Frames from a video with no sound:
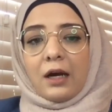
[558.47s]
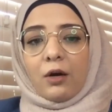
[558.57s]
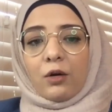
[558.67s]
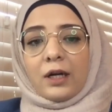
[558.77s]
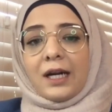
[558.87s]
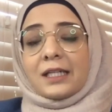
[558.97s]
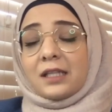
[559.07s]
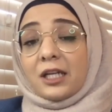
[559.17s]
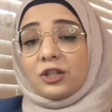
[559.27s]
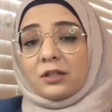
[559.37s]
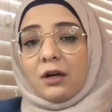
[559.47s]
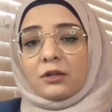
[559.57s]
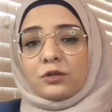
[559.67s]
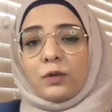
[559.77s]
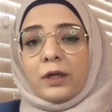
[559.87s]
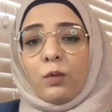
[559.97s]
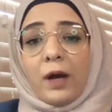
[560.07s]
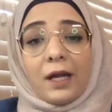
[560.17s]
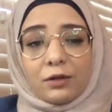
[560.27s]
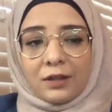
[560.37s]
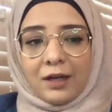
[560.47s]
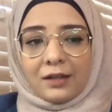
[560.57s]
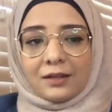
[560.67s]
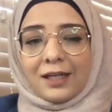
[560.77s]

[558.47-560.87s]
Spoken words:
organizations are doing well or not